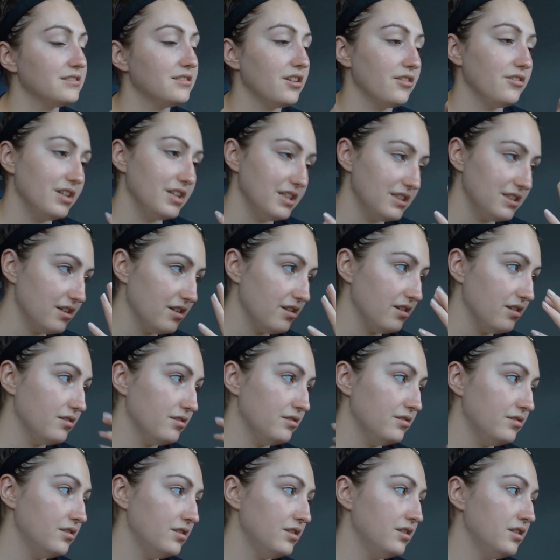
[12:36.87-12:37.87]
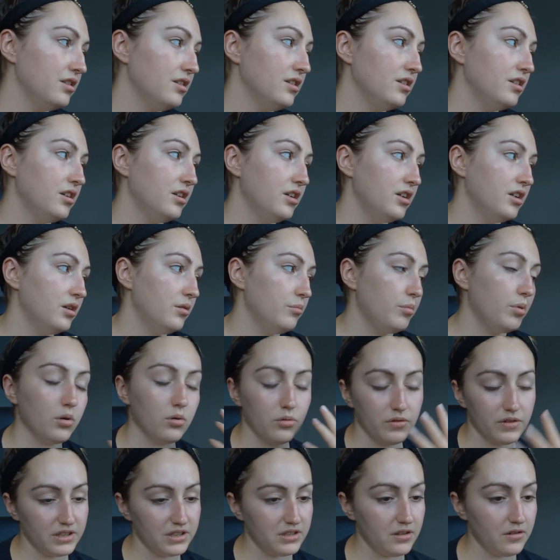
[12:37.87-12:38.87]
don't need to put
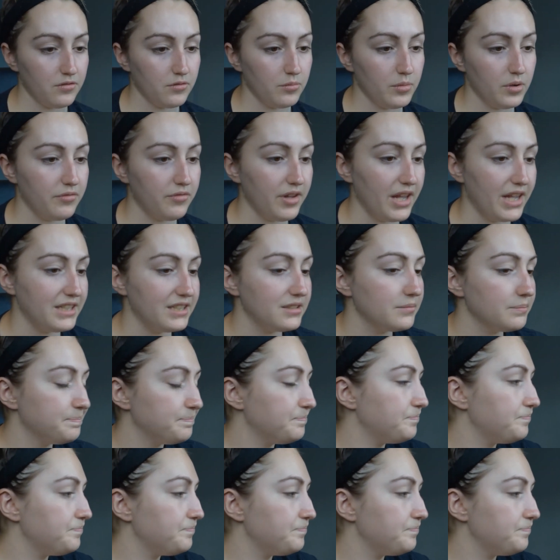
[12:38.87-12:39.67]
all this stuff on my face.